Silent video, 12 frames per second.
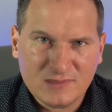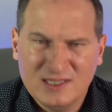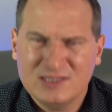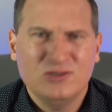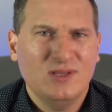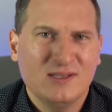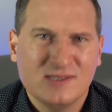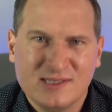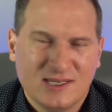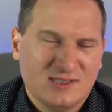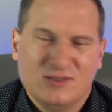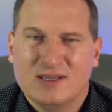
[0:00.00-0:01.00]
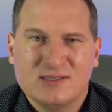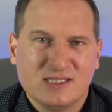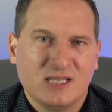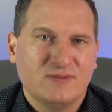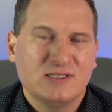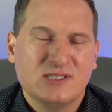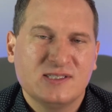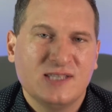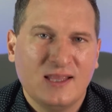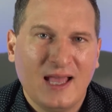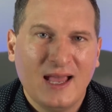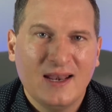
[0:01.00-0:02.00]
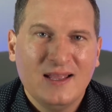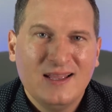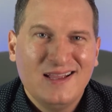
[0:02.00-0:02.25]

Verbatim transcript: I think two thousand six, two thousand seven, let's just say that.